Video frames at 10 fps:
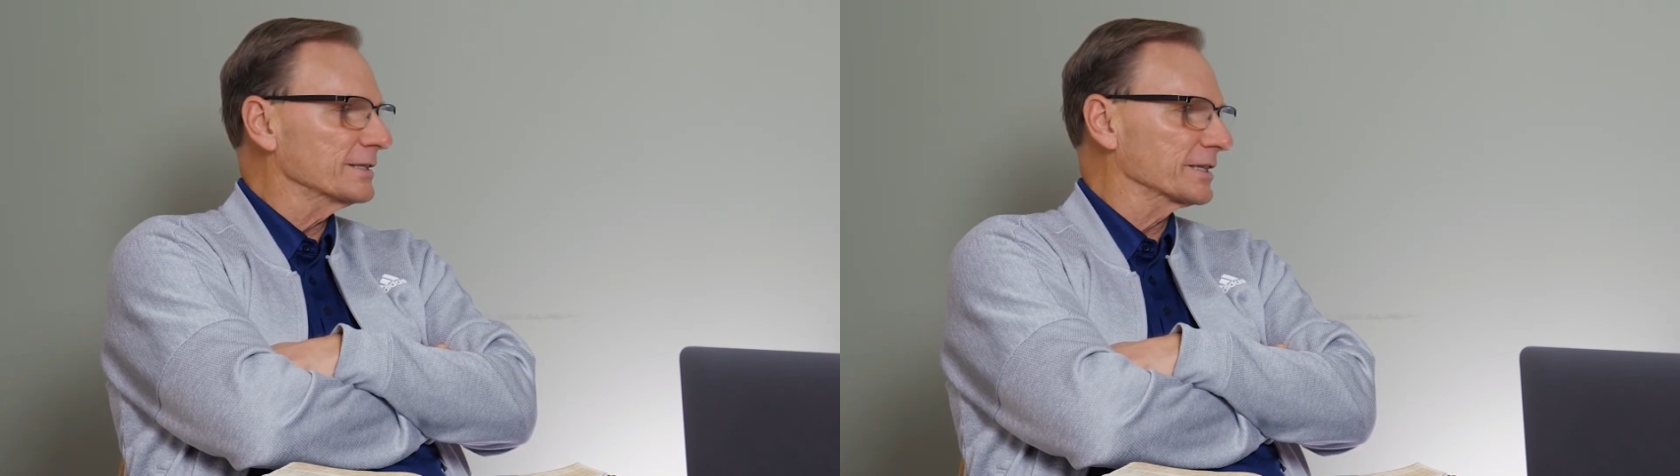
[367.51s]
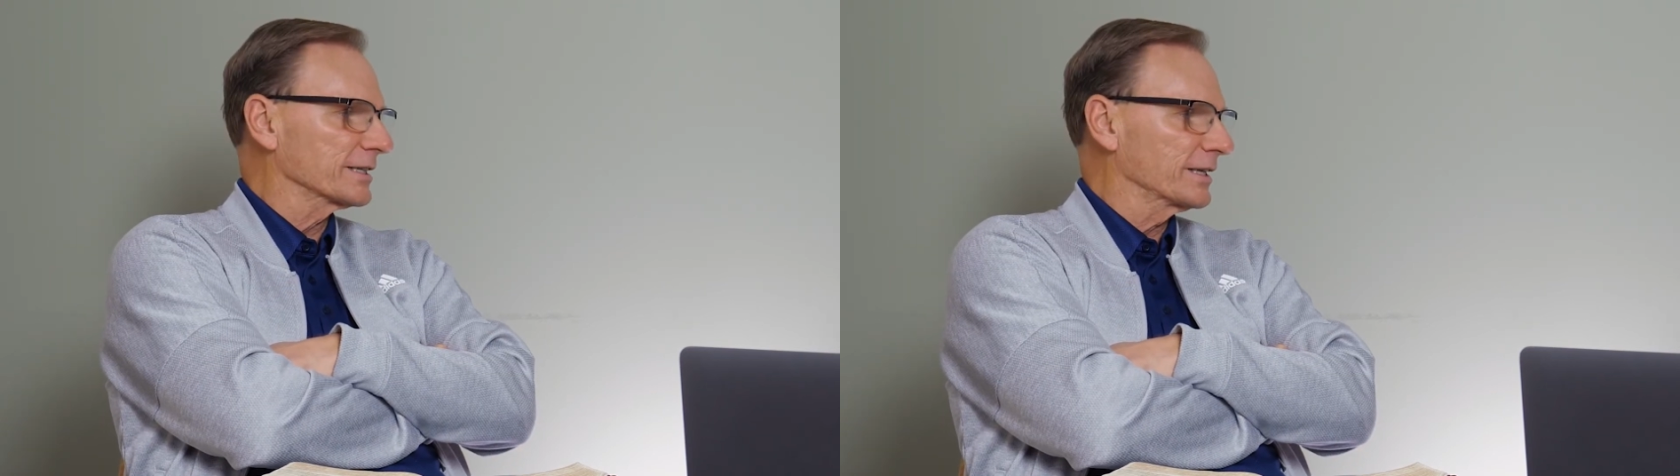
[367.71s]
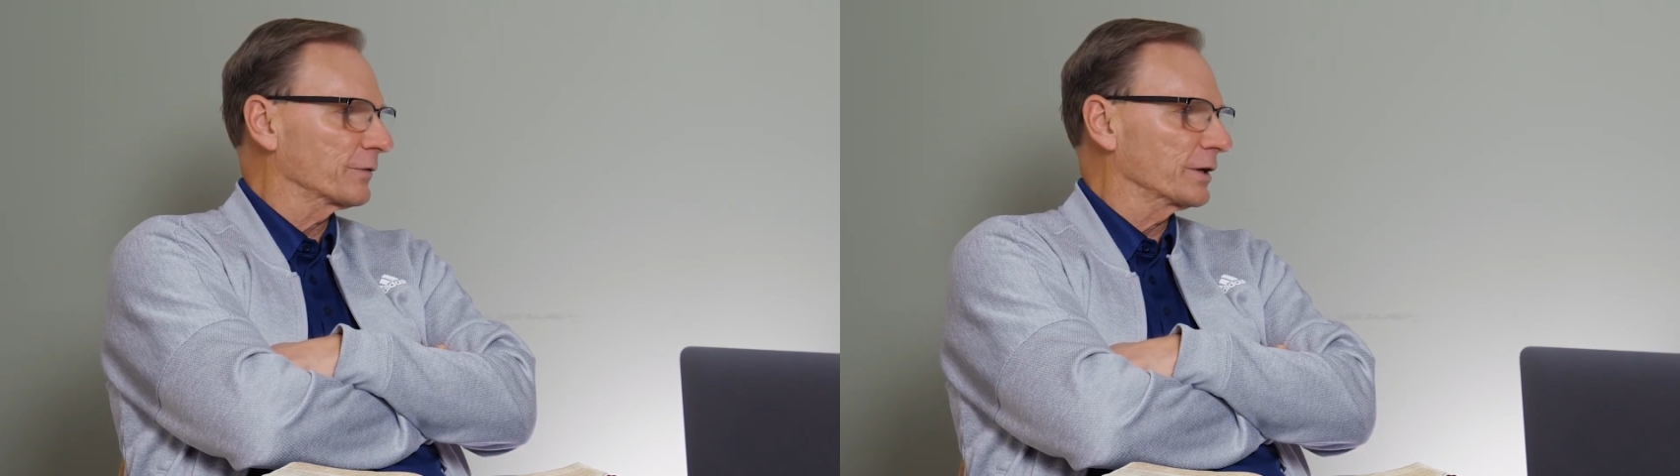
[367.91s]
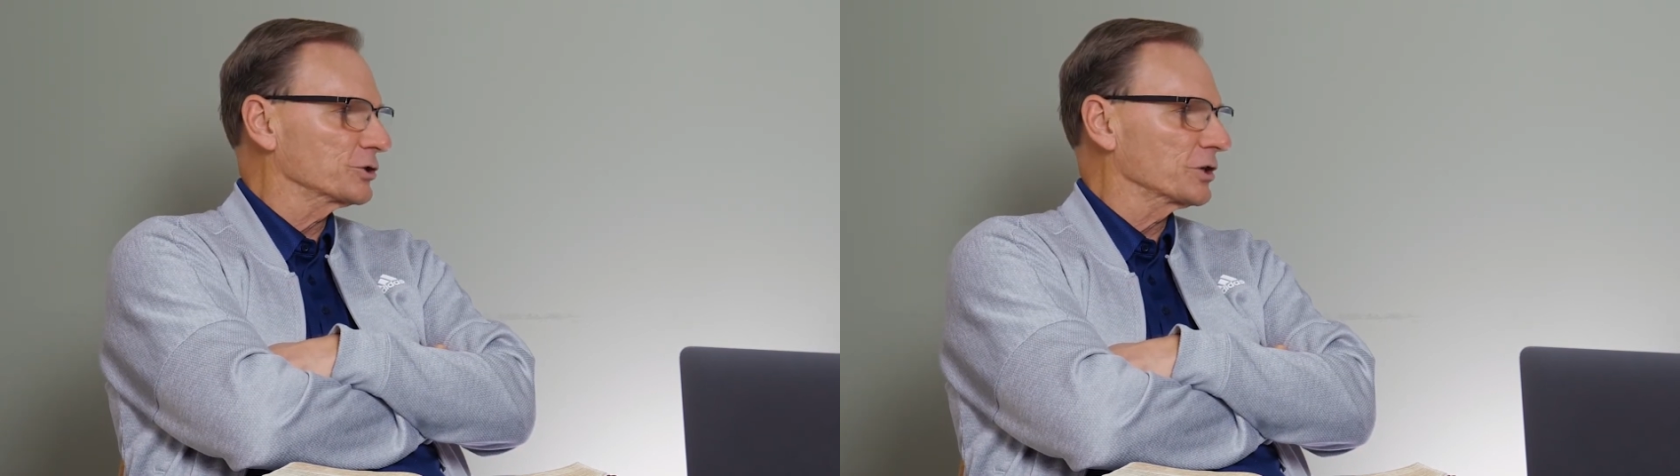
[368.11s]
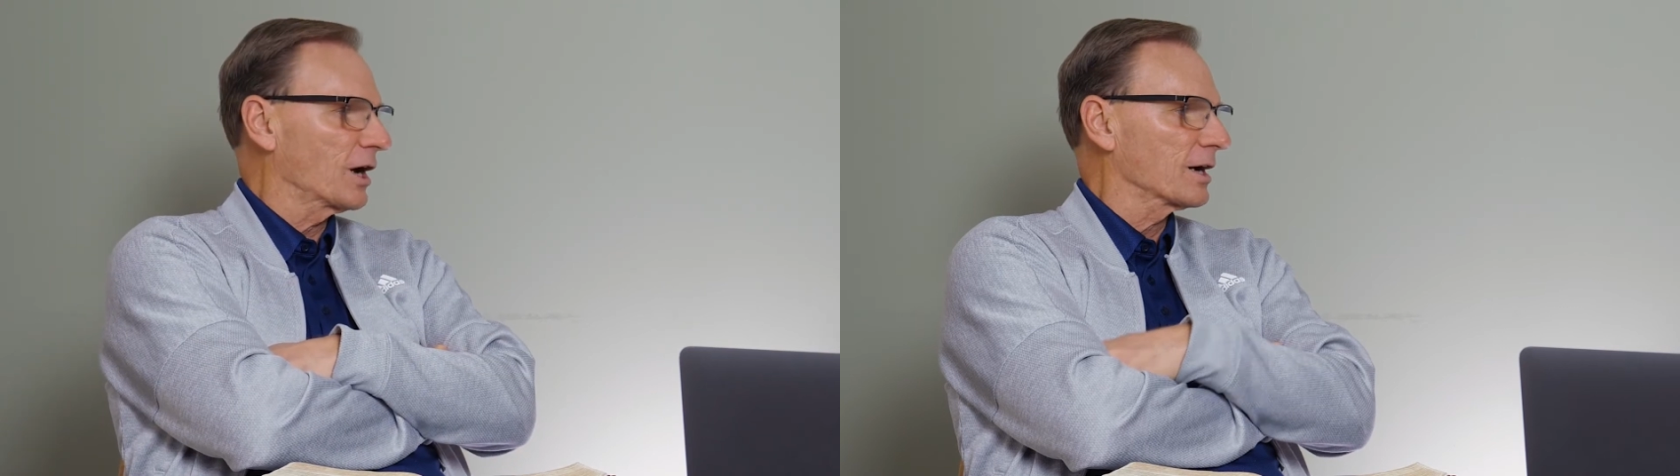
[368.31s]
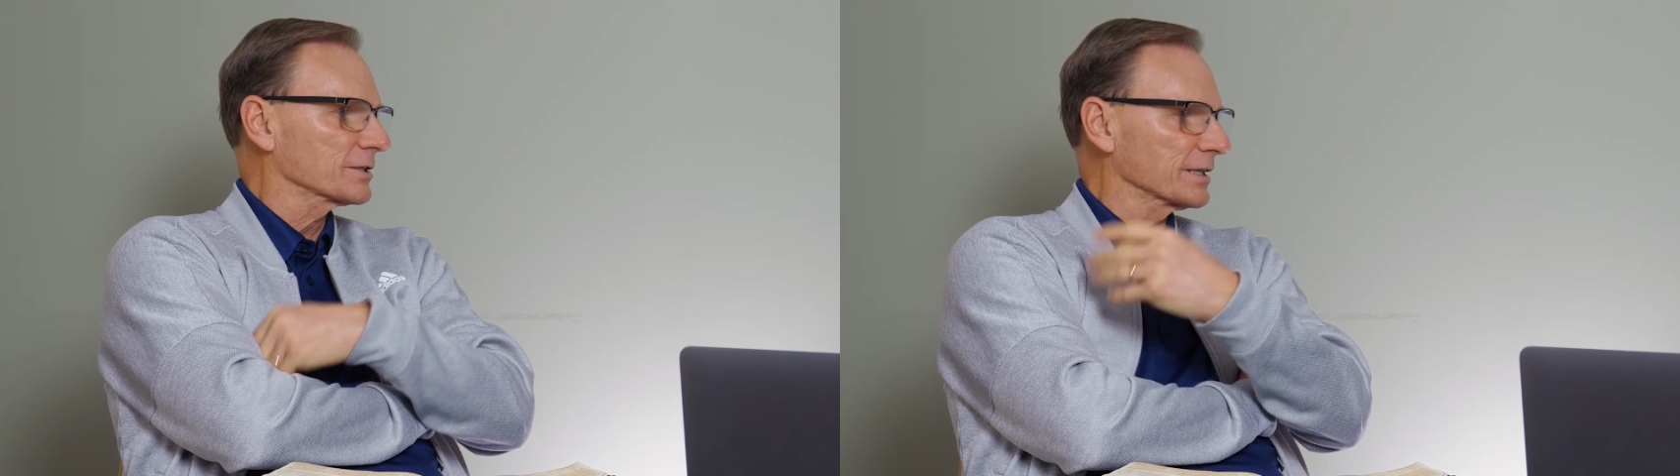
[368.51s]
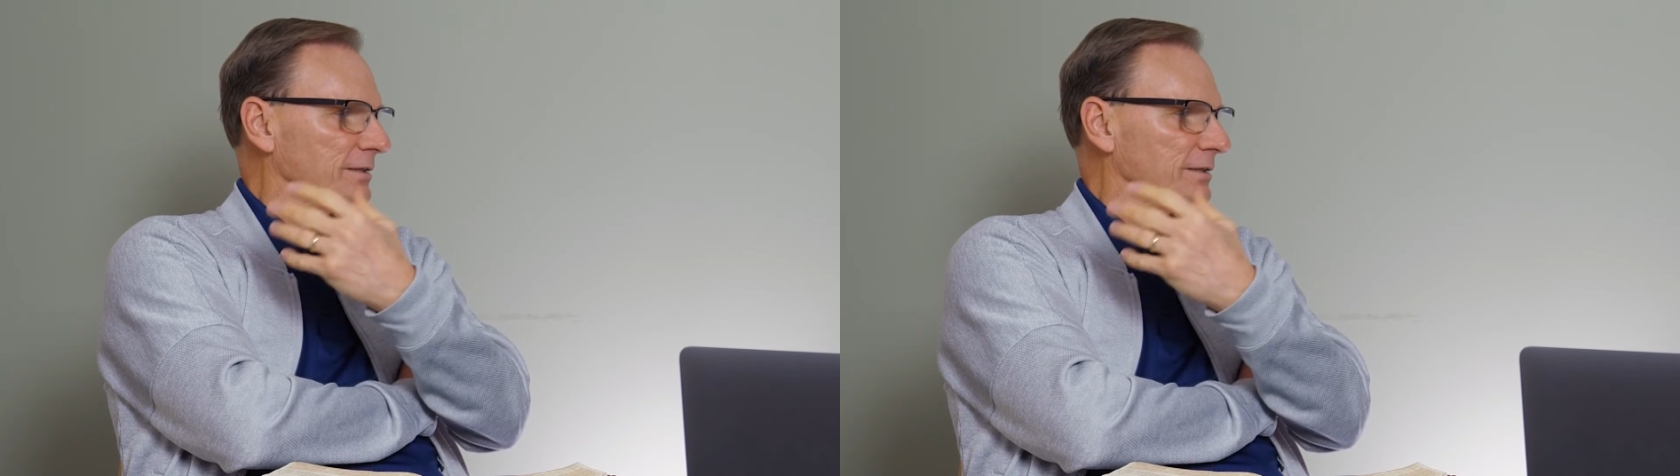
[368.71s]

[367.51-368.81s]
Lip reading: significant shocks